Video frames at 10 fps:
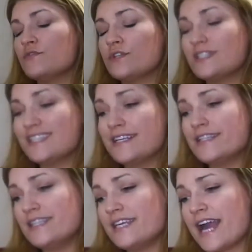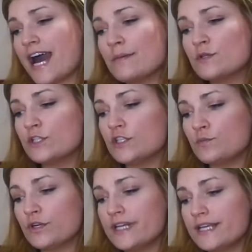for 60 caps, which is
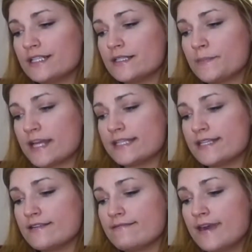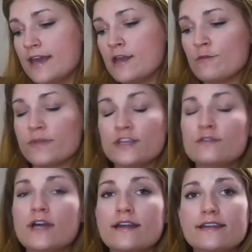pretty expensive, but you
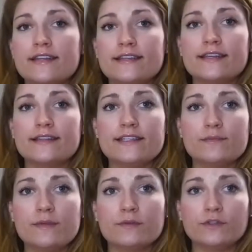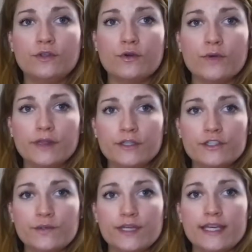got to think that these people know what they're
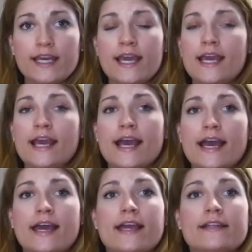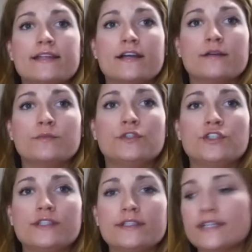doing. And you
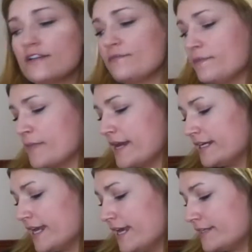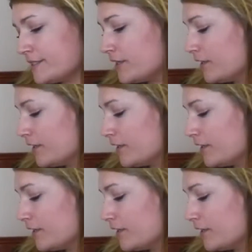shouldn't self-medicate,